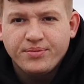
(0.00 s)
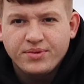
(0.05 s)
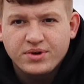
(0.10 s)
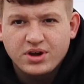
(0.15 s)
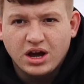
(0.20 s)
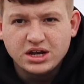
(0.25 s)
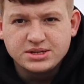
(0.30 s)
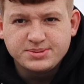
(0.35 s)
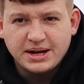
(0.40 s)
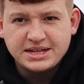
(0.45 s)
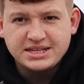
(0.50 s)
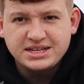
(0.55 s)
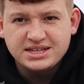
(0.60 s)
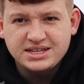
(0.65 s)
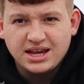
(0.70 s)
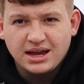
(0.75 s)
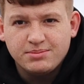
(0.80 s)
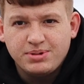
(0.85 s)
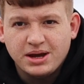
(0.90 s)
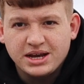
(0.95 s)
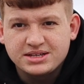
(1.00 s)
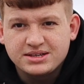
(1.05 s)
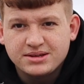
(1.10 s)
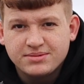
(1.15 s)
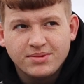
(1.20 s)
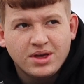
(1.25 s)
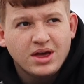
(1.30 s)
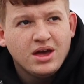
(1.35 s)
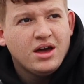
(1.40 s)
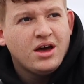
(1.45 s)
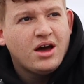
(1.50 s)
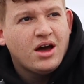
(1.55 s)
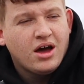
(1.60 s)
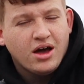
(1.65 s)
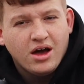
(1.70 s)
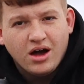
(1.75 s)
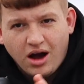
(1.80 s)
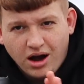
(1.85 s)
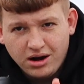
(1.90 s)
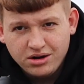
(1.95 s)
Goes back to the same place.
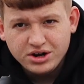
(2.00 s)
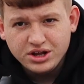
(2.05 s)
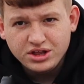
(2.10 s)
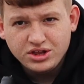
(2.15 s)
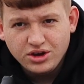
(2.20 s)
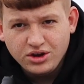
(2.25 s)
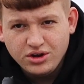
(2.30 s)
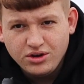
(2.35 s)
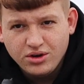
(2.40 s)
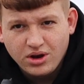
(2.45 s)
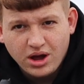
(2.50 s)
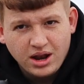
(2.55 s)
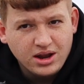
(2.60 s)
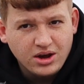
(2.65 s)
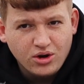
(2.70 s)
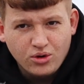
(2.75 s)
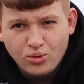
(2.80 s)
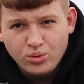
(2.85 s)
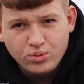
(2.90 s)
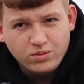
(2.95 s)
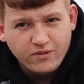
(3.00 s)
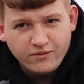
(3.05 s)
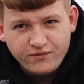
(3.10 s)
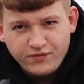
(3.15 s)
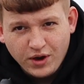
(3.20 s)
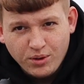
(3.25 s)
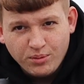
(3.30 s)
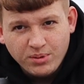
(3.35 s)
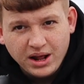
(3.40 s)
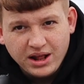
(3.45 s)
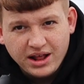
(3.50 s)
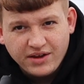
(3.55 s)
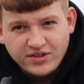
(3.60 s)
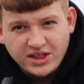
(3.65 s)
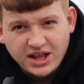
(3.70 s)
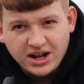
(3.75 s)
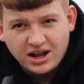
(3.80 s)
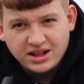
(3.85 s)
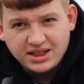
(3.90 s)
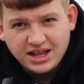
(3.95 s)
I'm going to do a little filming and
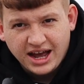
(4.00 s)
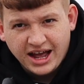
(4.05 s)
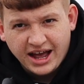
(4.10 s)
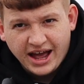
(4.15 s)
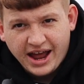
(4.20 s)
everything like that,